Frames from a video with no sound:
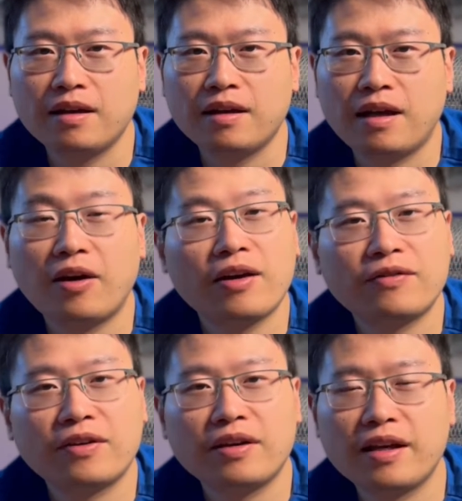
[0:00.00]

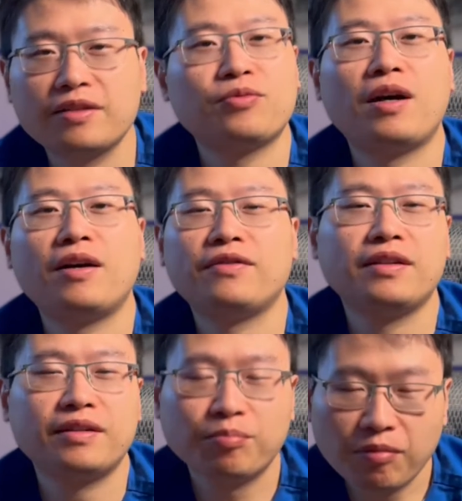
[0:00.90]
However, it is one of the
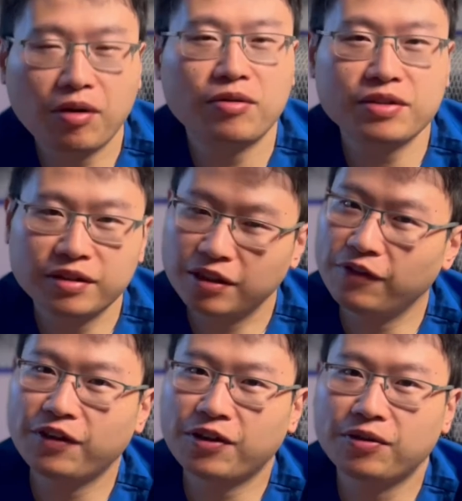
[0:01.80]
most
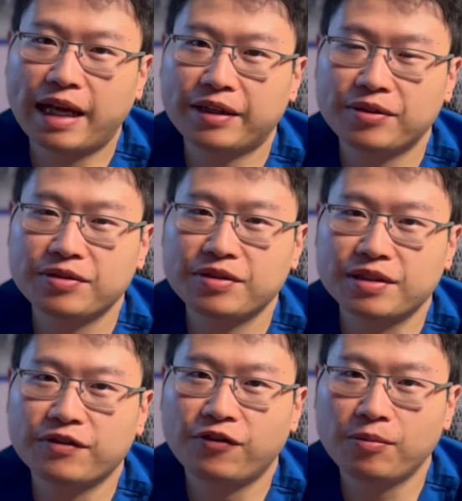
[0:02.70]
difficult
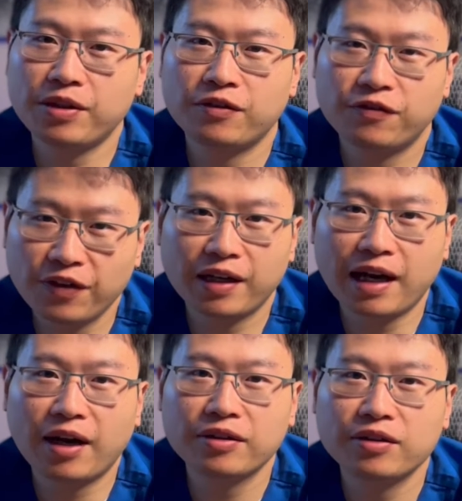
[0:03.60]
diagnoses for me to figure
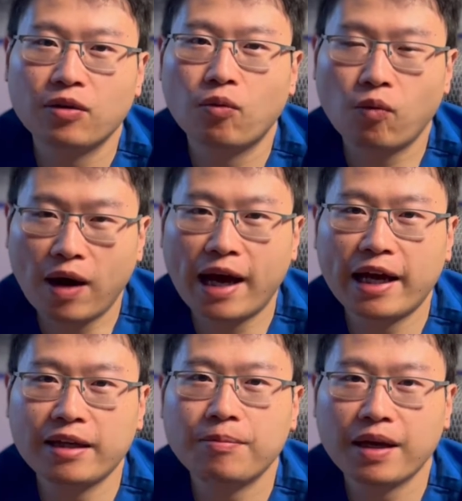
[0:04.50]
out
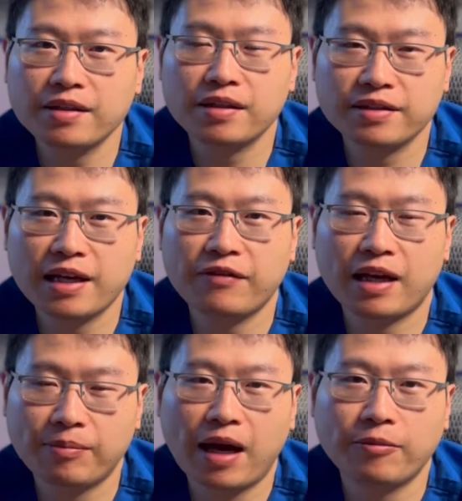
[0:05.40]
why patient is having
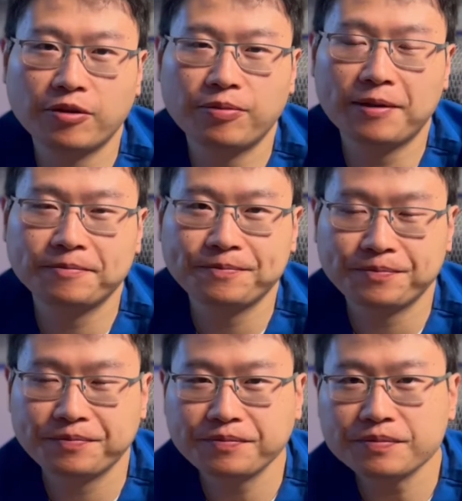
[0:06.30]
abdominal pain.
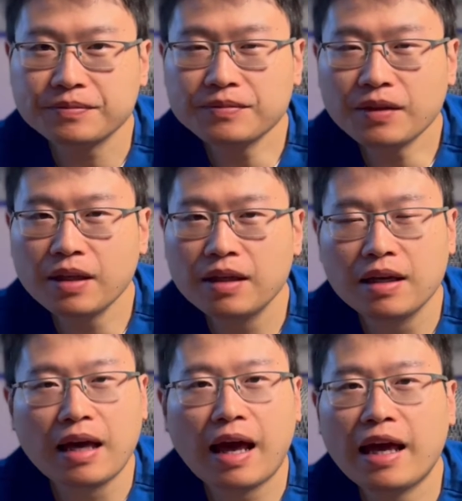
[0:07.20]

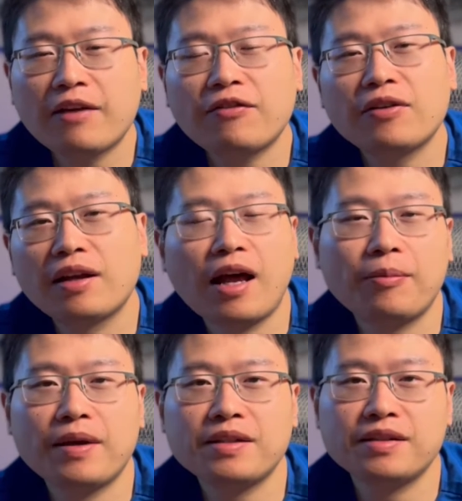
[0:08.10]
I have heard a lot of
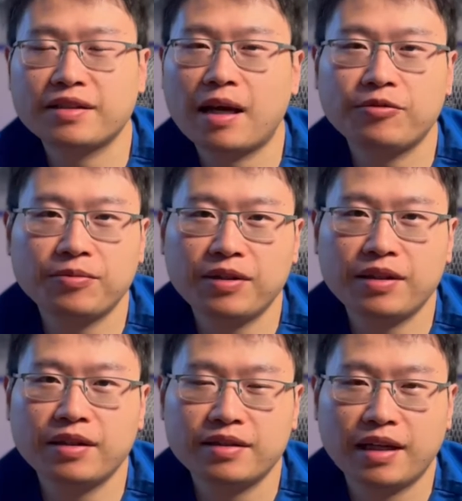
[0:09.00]
patients come to
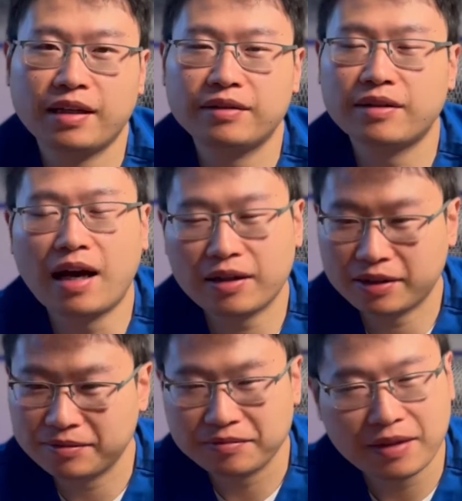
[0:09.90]
me saying, "Doc,
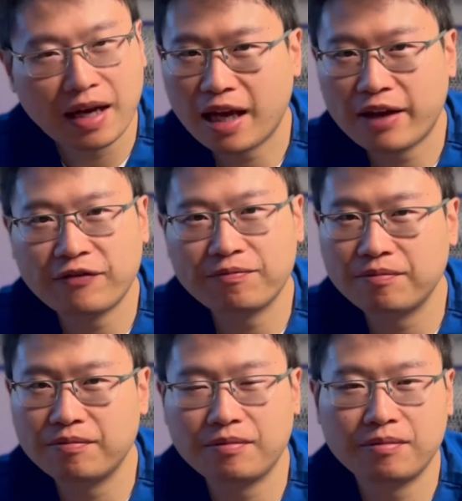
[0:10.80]

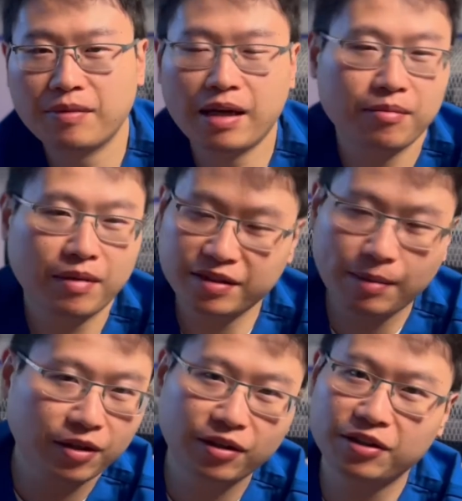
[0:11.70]
my
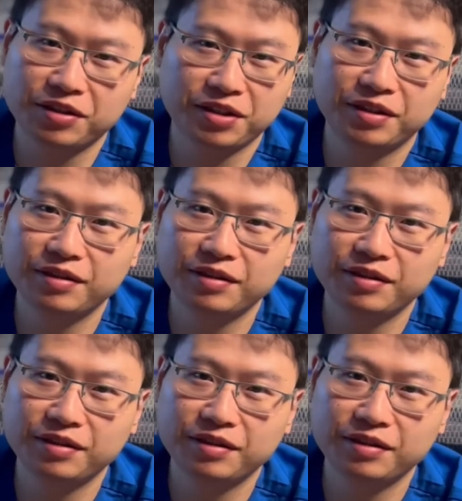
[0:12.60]
stomach hurts.